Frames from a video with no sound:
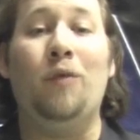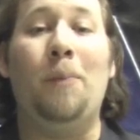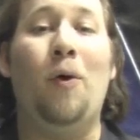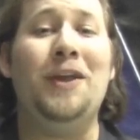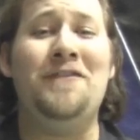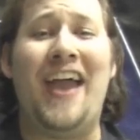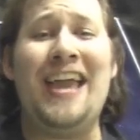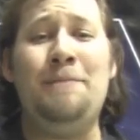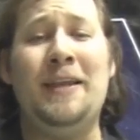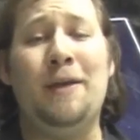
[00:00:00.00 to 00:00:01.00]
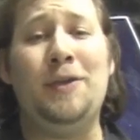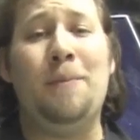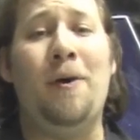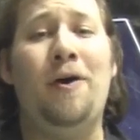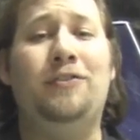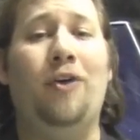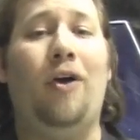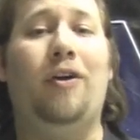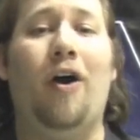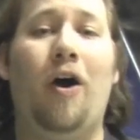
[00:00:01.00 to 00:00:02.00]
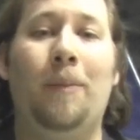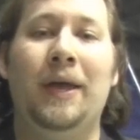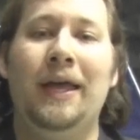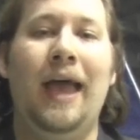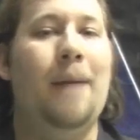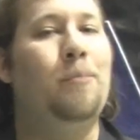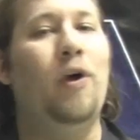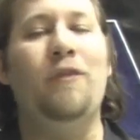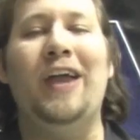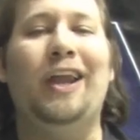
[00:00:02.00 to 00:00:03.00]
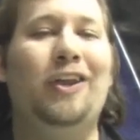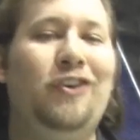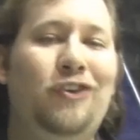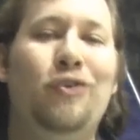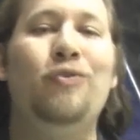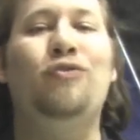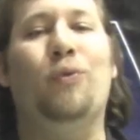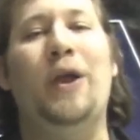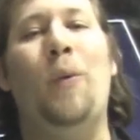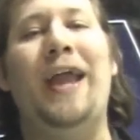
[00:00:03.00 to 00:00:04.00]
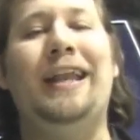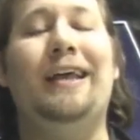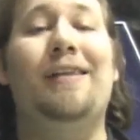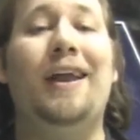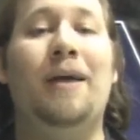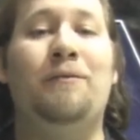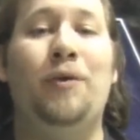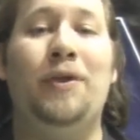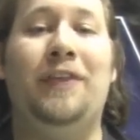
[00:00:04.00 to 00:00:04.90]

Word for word: reporting for EPWPerth.com, and boy, have we got a huge reawakening lined up for you